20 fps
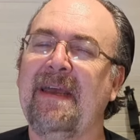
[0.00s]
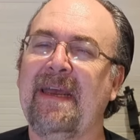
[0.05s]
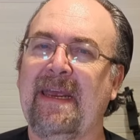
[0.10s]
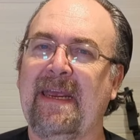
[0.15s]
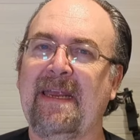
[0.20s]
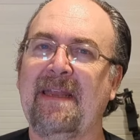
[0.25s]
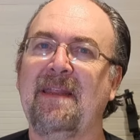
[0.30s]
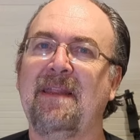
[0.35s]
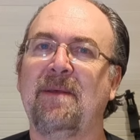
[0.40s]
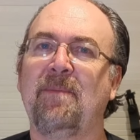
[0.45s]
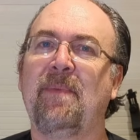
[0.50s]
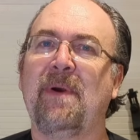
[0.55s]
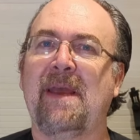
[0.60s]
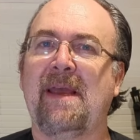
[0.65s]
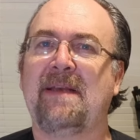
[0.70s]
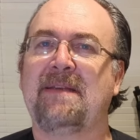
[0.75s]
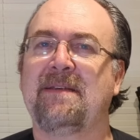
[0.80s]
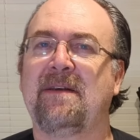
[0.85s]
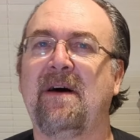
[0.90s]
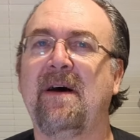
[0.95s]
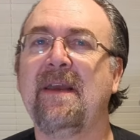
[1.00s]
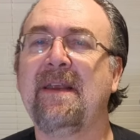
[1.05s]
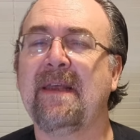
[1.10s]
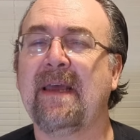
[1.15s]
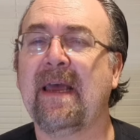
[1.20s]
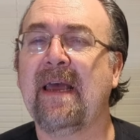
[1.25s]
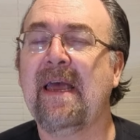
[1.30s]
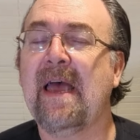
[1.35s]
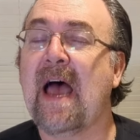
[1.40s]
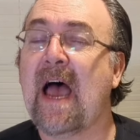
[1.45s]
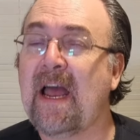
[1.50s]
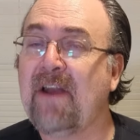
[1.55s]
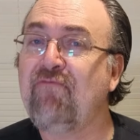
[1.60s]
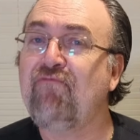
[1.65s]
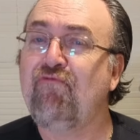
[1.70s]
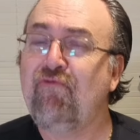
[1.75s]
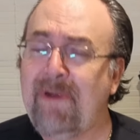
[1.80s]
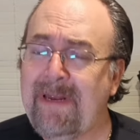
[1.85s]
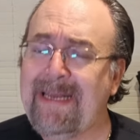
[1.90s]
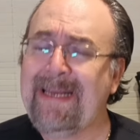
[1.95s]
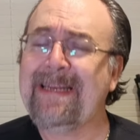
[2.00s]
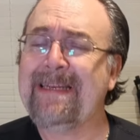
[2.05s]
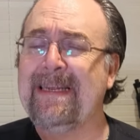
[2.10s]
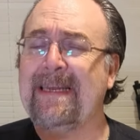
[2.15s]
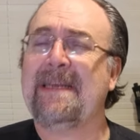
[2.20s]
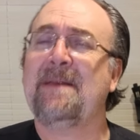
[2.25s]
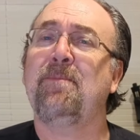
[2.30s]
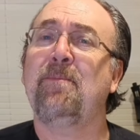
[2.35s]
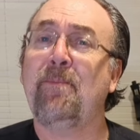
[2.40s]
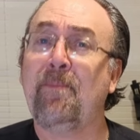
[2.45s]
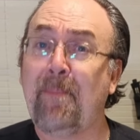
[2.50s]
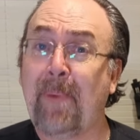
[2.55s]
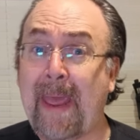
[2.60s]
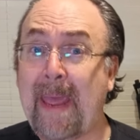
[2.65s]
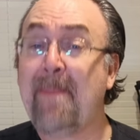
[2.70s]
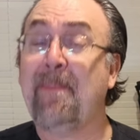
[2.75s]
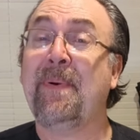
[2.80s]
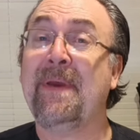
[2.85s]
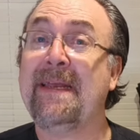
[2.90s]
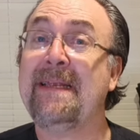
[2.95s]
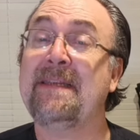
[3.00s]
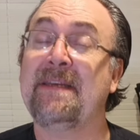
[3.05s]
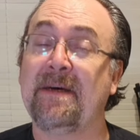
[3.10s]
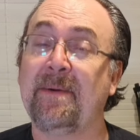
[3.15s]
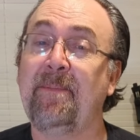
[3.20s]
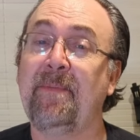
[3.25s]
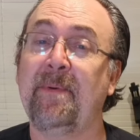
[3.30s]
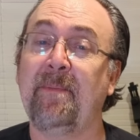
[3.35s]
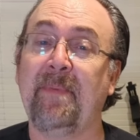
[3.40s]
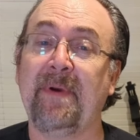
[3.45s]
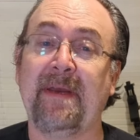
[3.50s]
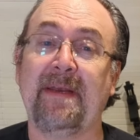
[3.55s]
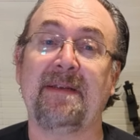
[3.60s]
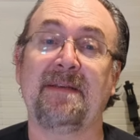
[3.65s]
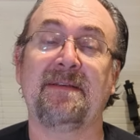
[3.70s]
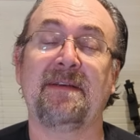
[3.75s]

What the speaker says: in the pear cider and really did pep it up a bit.